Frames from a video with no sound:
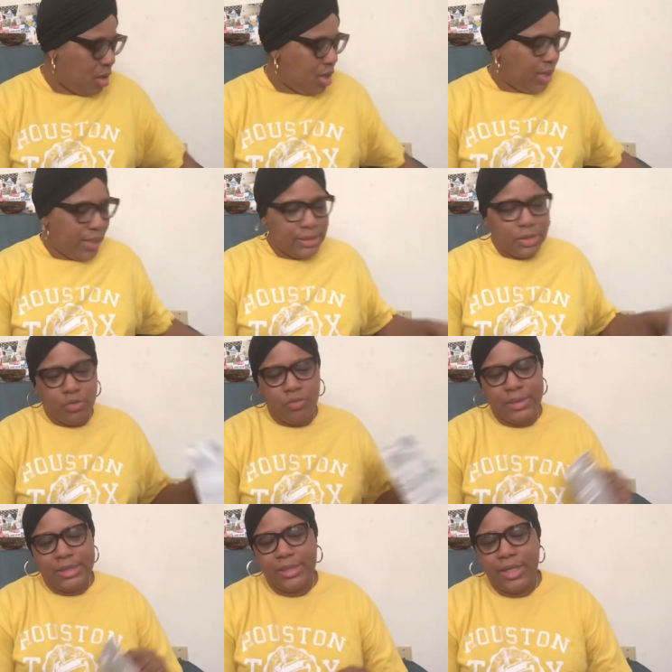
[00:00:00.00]
Got two
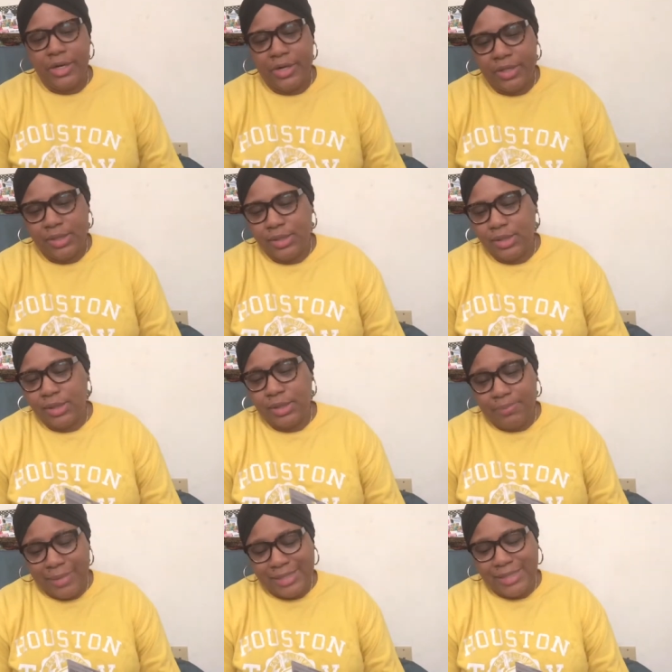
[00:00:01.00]
mascaras,
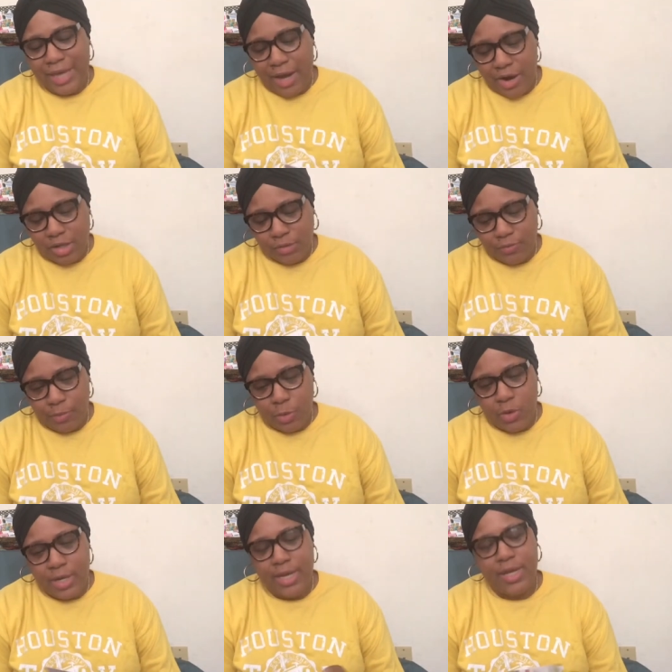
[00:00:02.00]
mascaras from
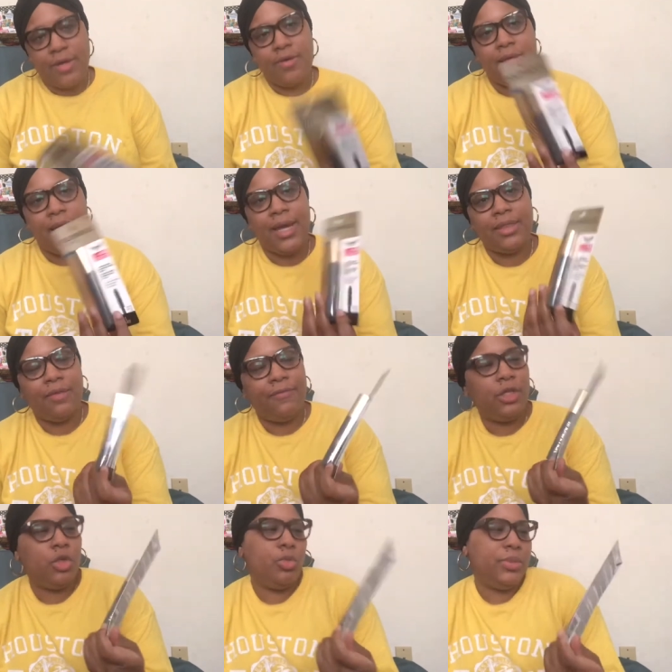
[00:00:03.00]
L'Oreal. I got the
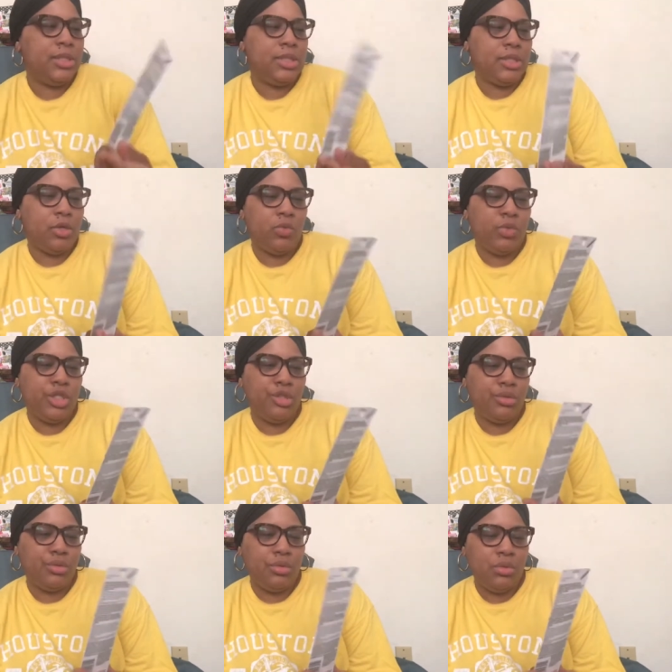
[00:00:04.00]
Voluminous
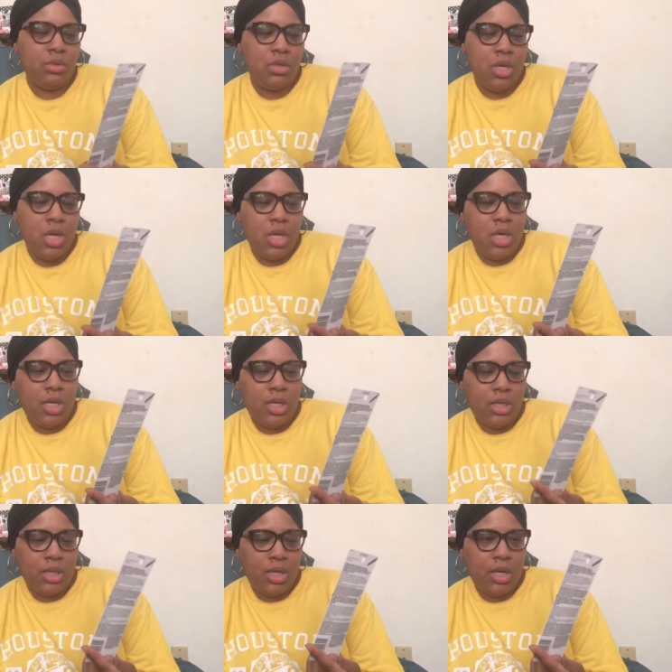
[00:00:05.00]
Original
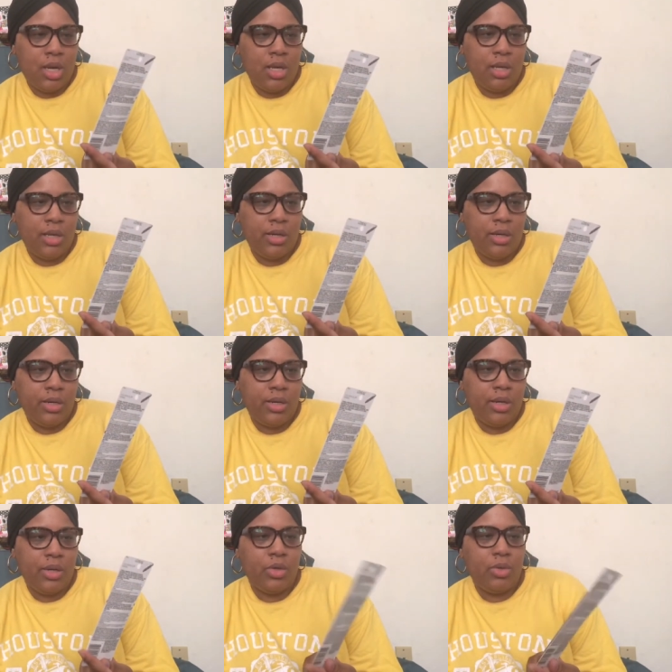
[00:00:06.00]
in the
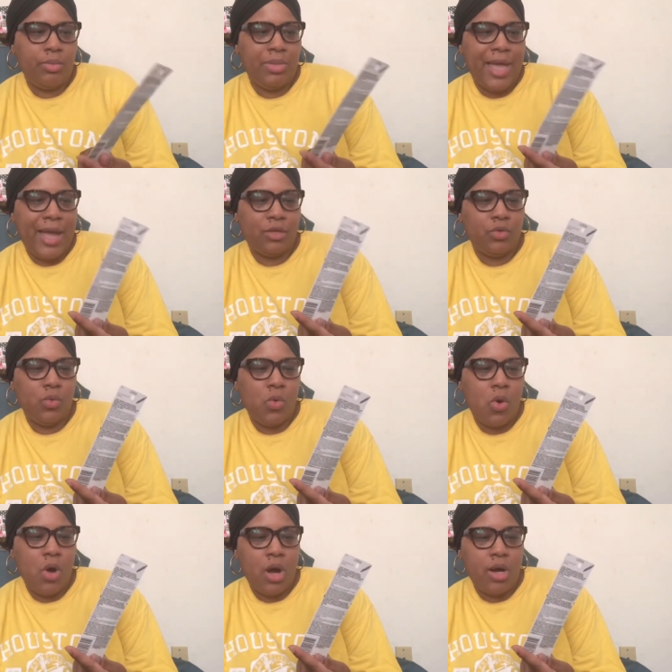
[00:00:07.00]
color Black
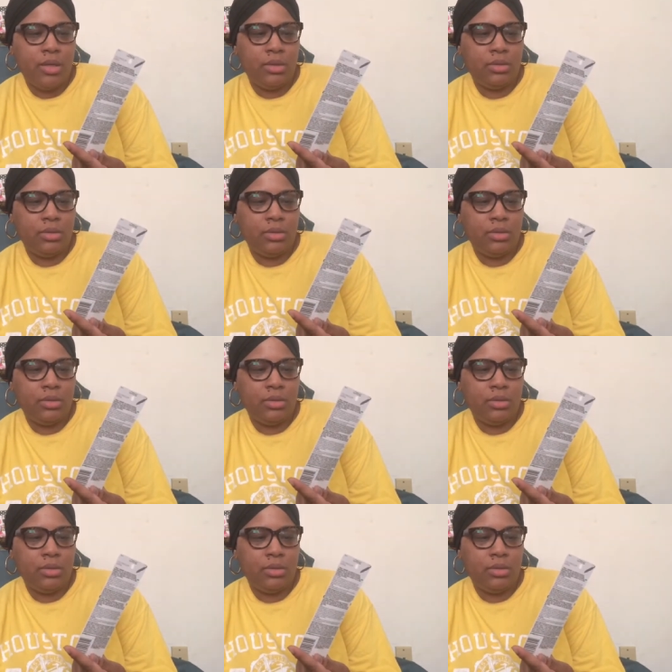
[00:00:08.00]
Noir